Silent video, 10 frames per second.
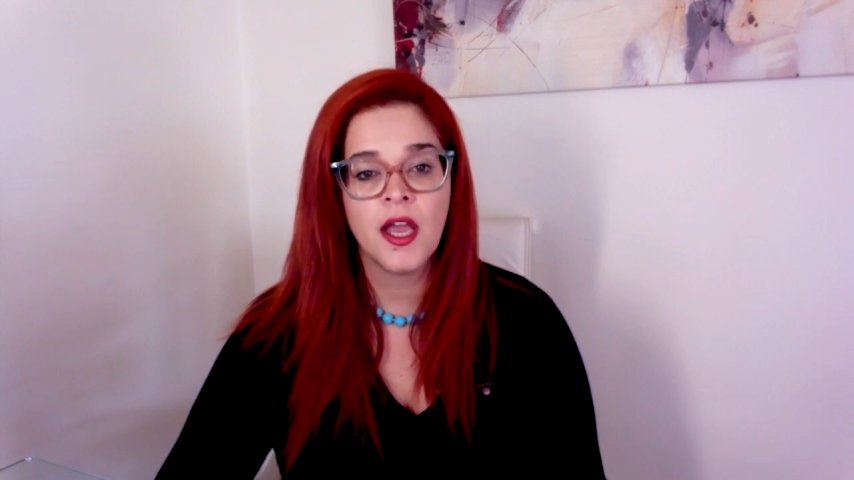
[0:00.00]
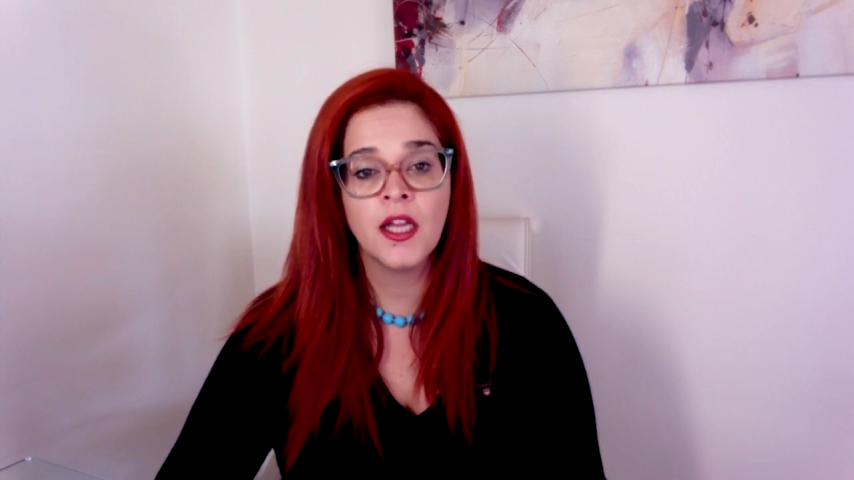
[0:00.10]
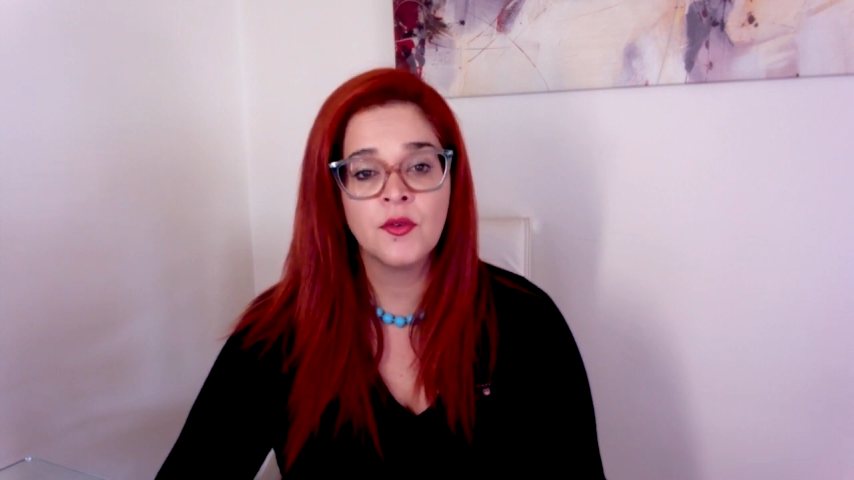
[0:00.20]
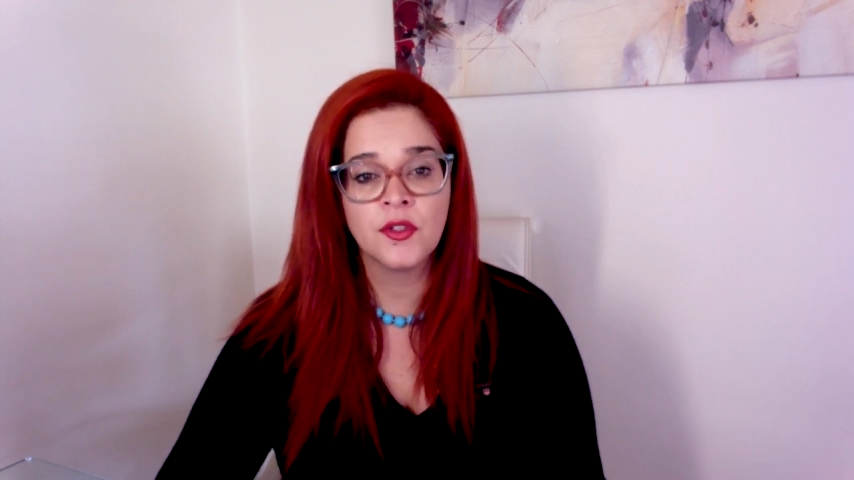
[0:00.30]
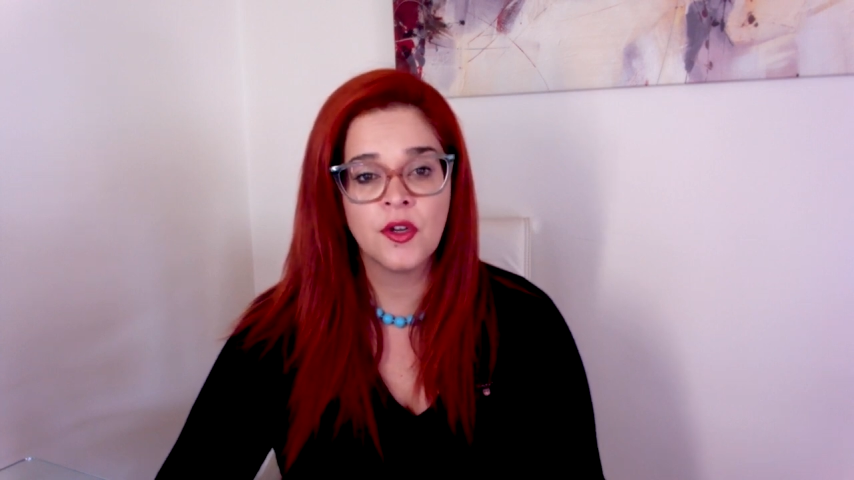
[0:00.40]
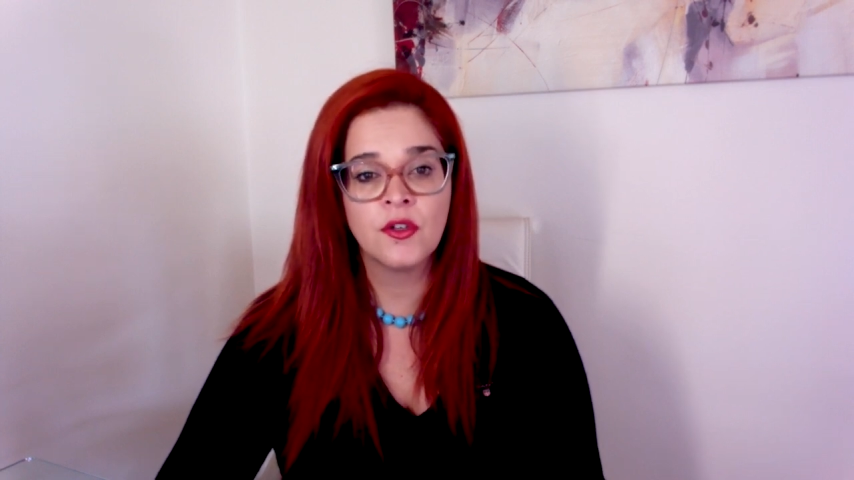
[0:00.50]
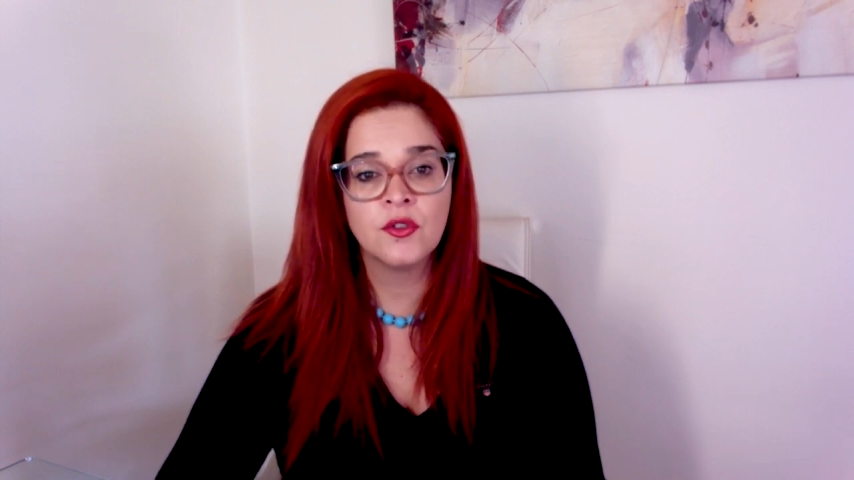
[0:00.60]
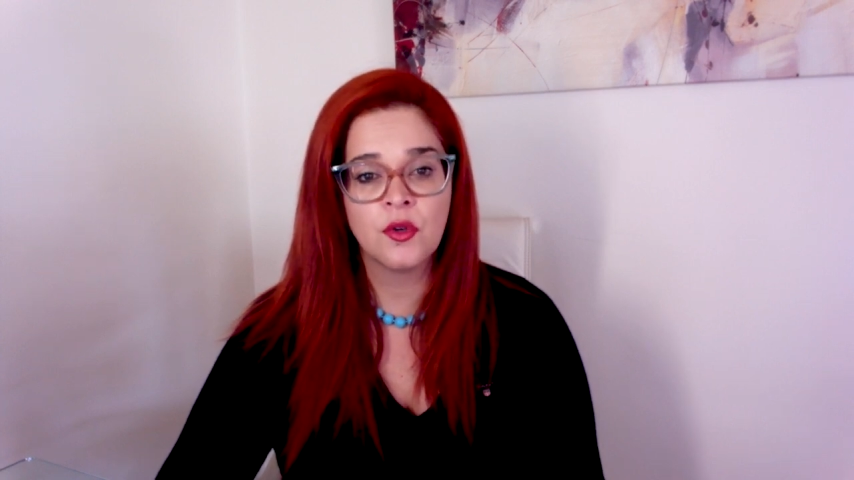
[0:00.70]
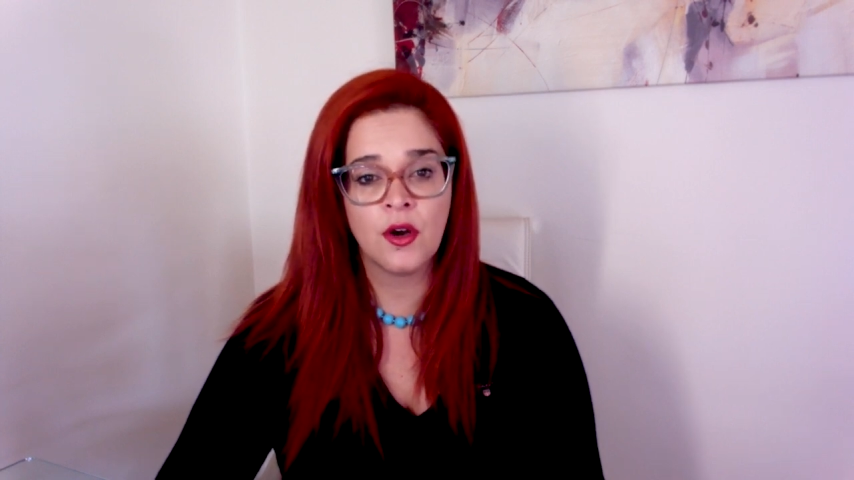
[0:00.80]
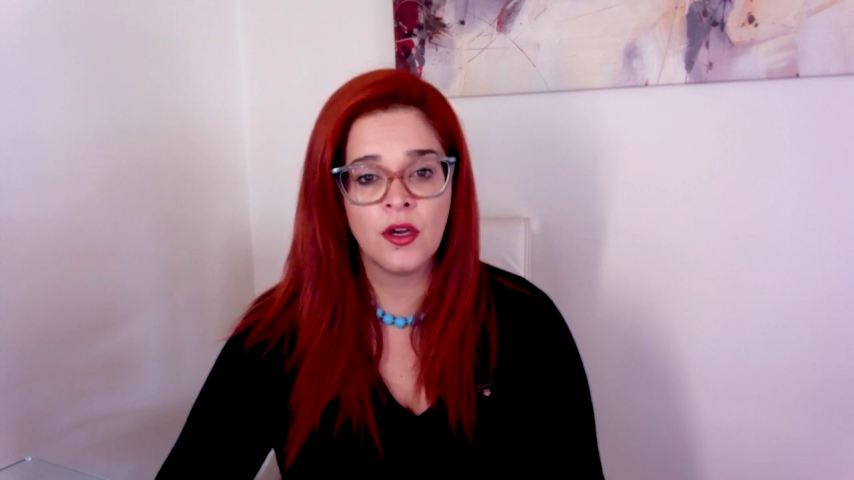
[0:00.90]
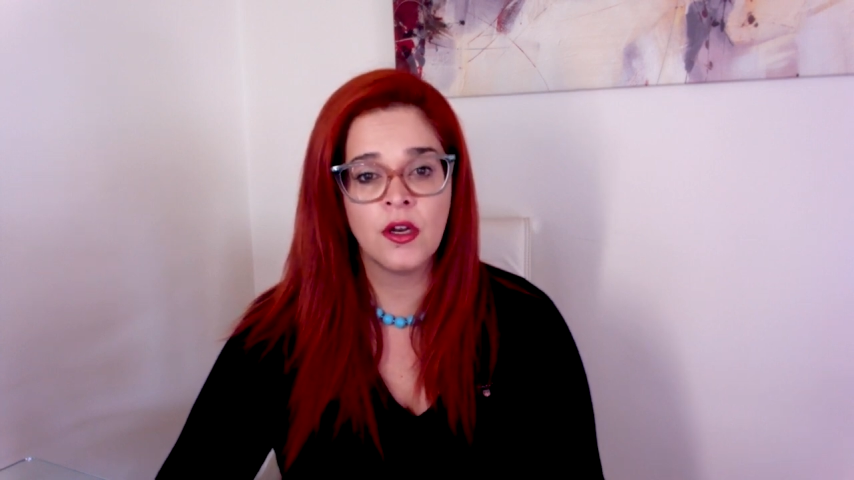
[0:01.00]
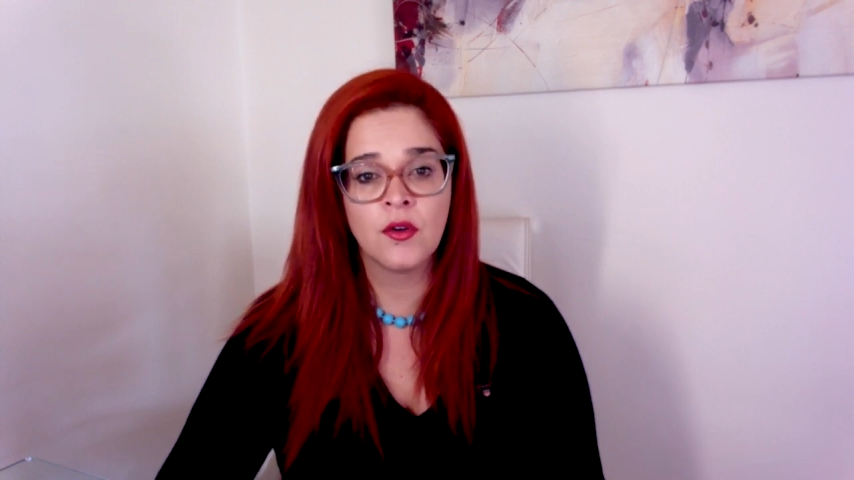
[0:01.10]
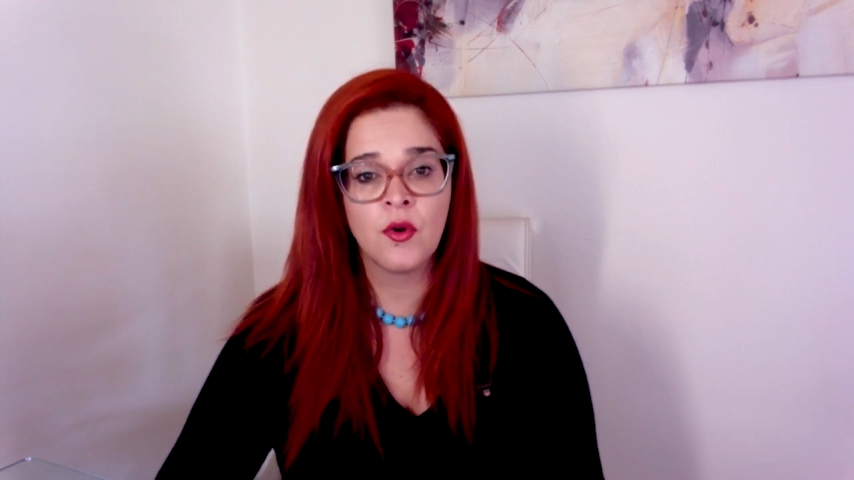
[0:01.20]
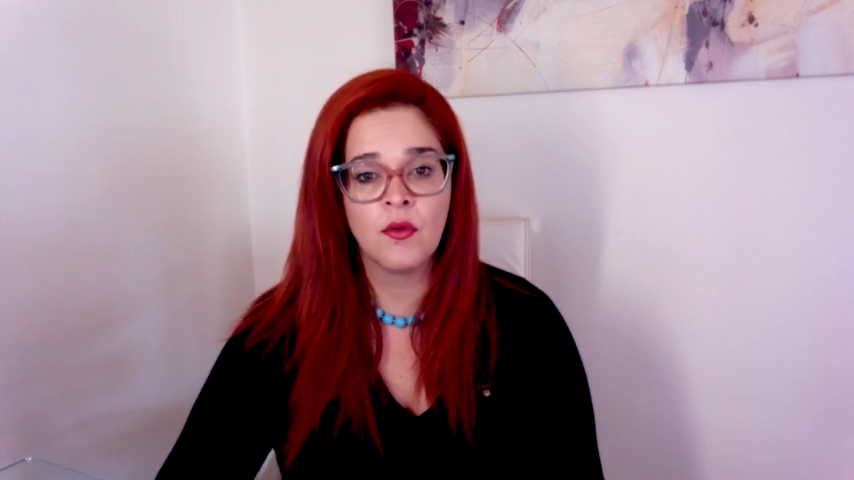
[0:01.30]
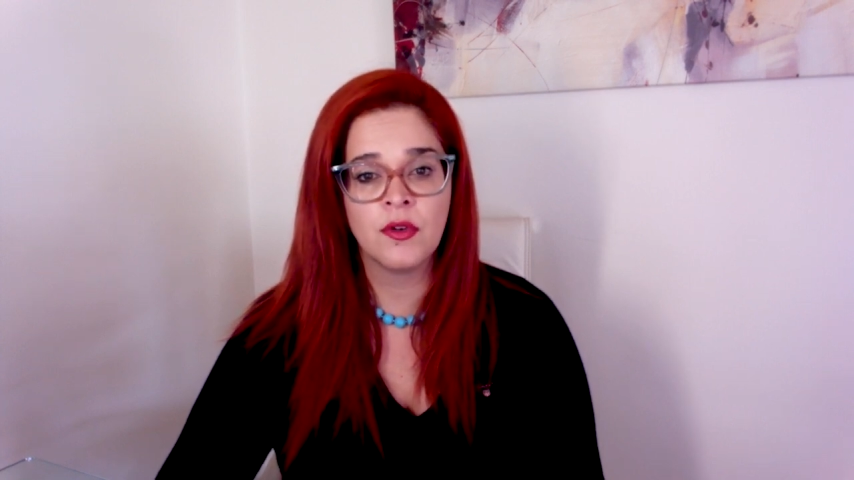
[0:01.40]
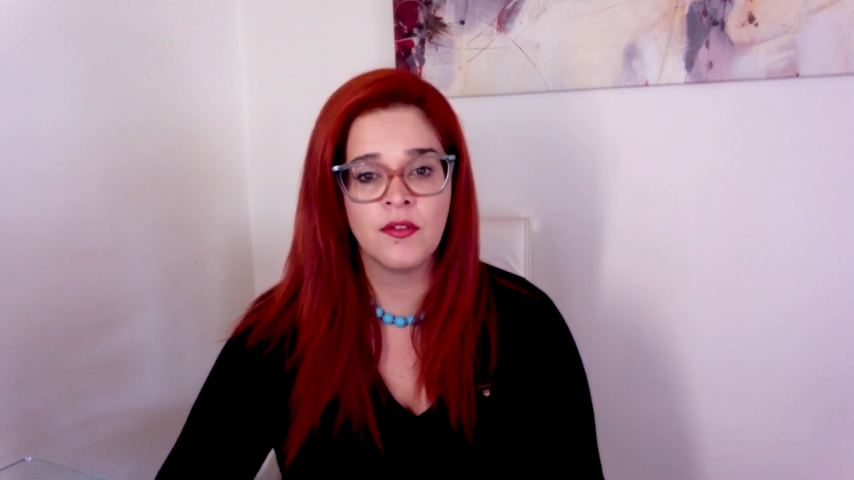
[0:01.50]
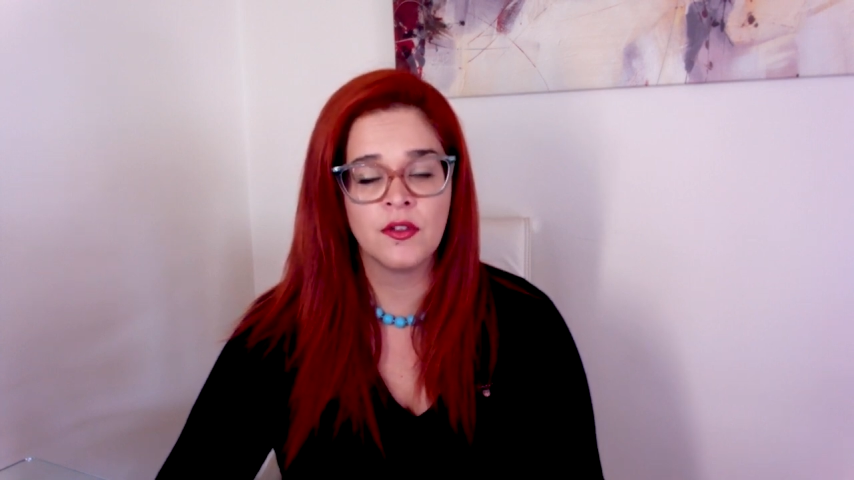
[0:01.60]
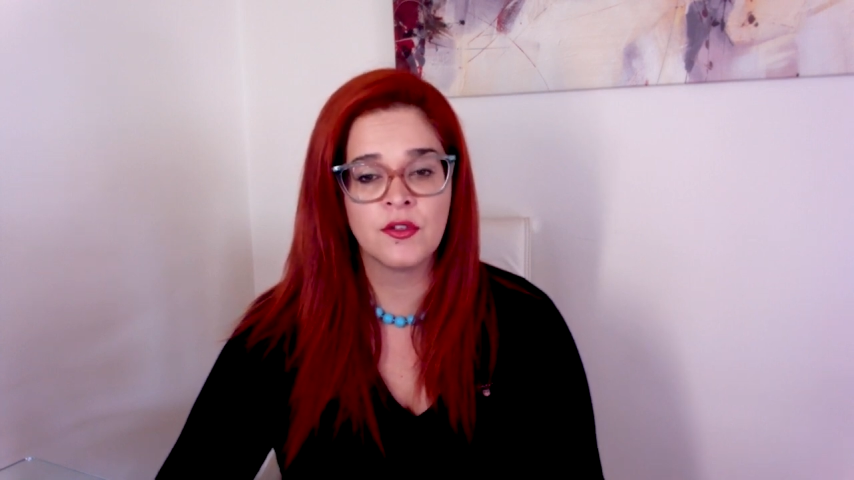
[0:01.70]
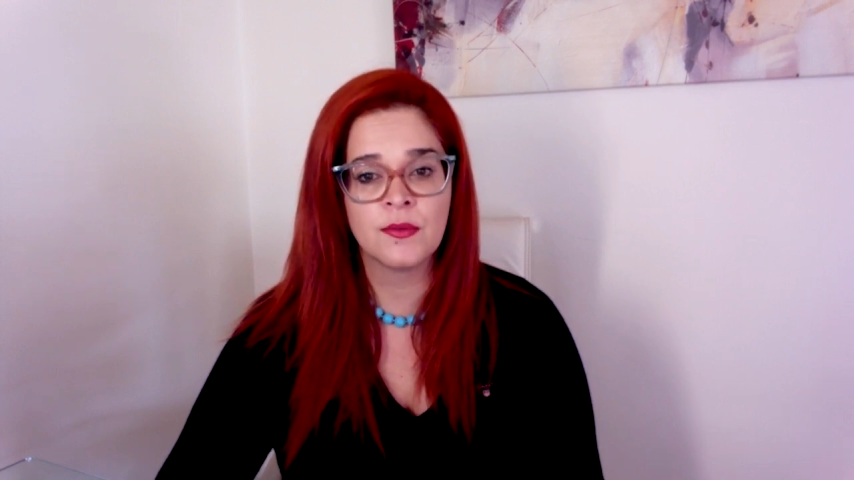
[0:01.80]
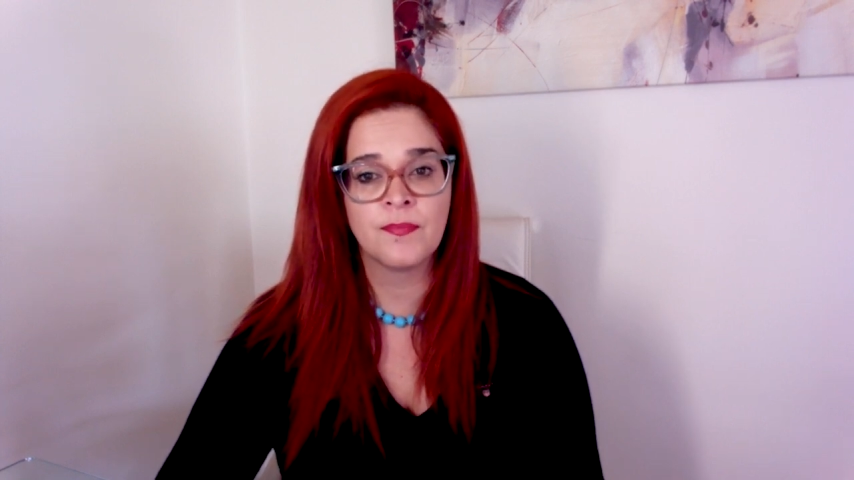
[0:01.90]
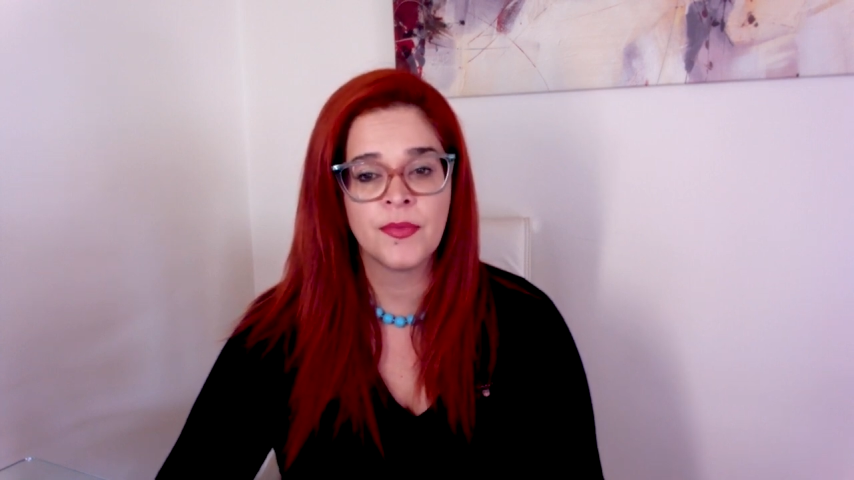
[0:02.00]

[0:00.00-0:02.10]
and return to earlier growth levels.